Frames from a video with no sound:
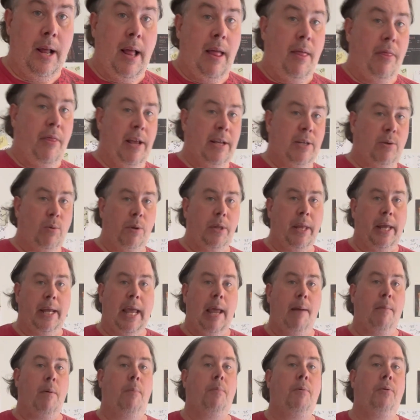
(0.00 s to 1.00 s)
This one, they
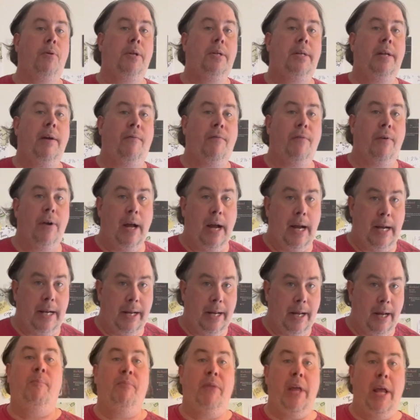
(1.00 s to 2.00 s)
came up with a different
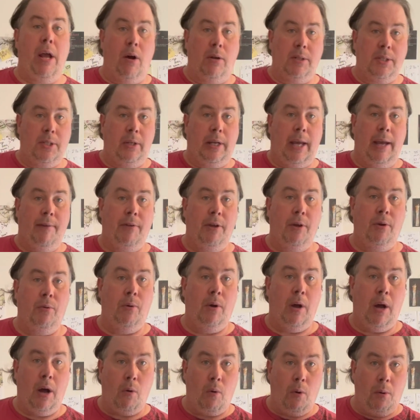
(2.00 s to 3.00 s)
idea. They also give
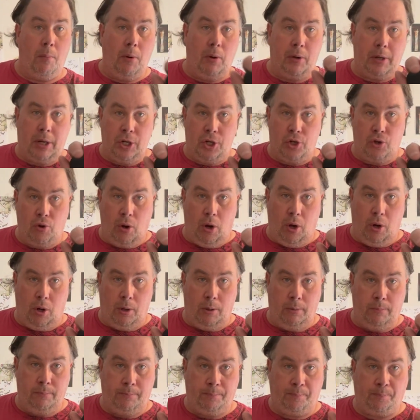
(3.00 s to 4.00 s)
you a remote
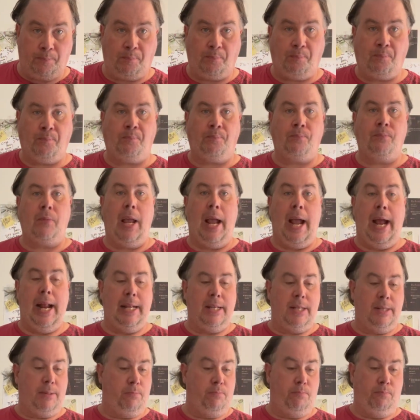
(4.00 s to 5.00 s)
control.
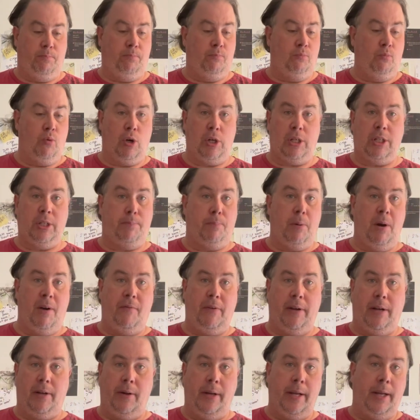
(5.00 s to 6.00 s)
And it works
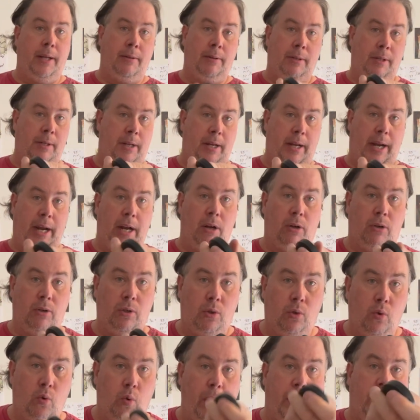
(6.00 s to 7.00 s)
perfectly. It'll
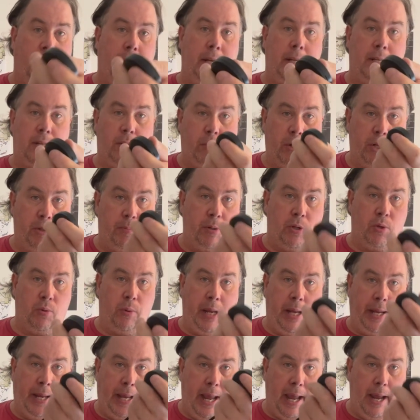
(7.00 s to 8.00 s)
quickly switch
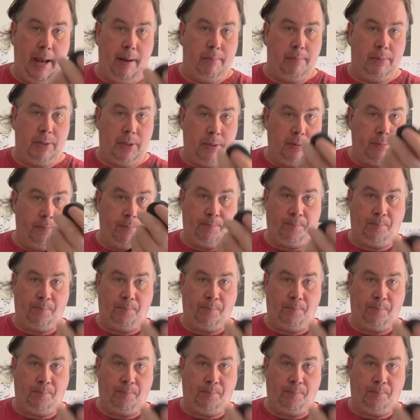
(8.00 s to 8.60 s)
between games.